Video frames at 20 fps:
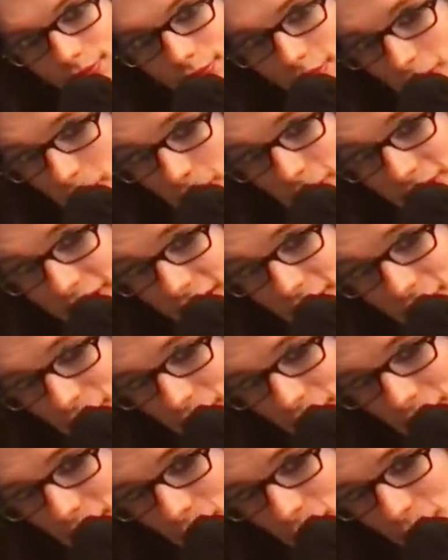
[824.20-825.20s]
But that's not
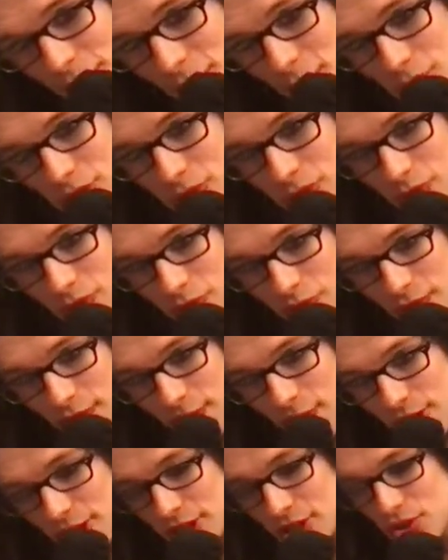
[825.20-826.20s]
even what I was
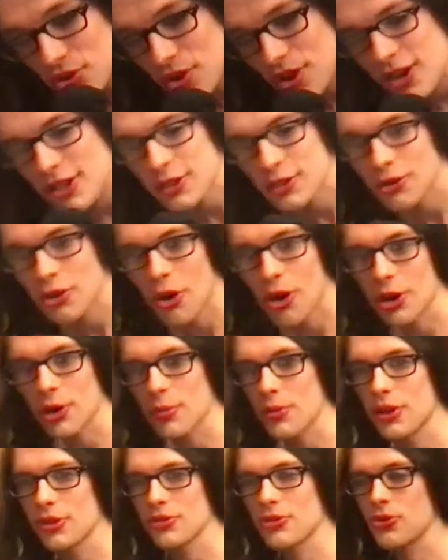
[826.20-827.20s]
fucking trying to talk
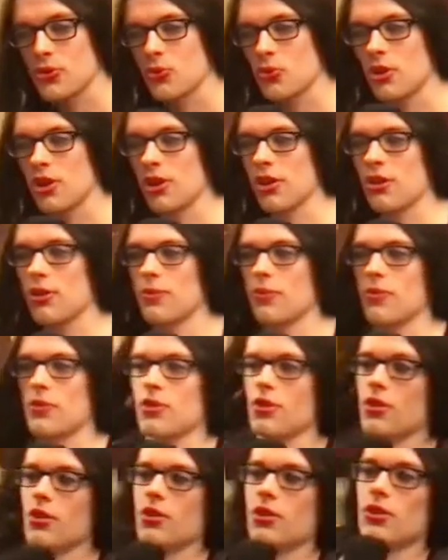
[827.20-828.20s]
about this week.
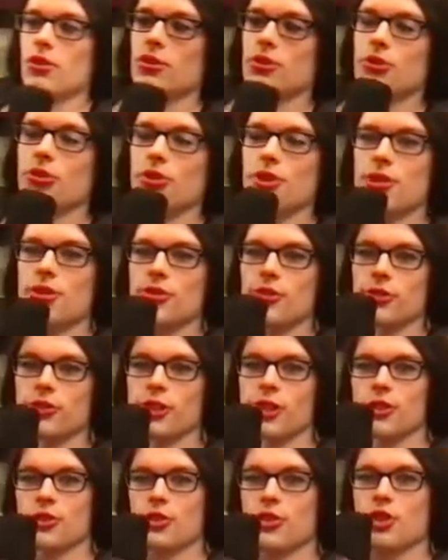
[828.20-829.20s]
So
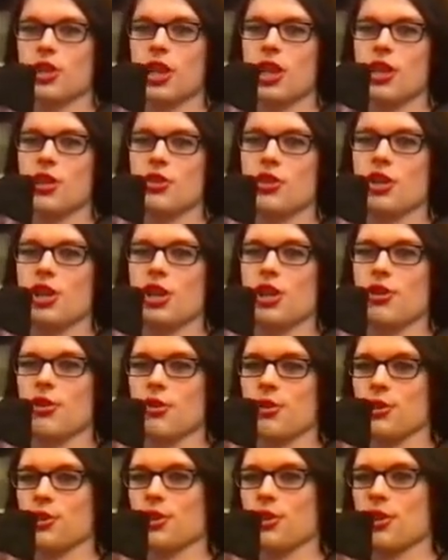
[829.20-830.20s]
let's change
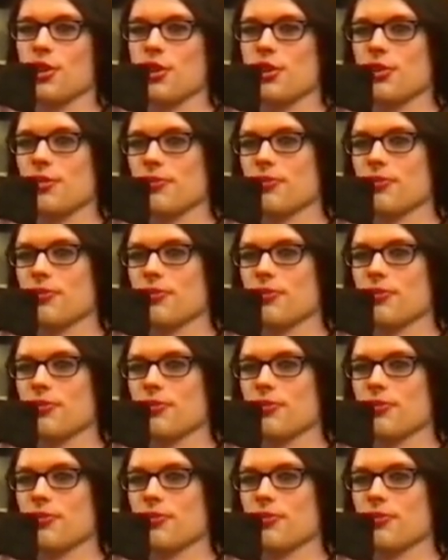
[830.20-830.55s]
gears here.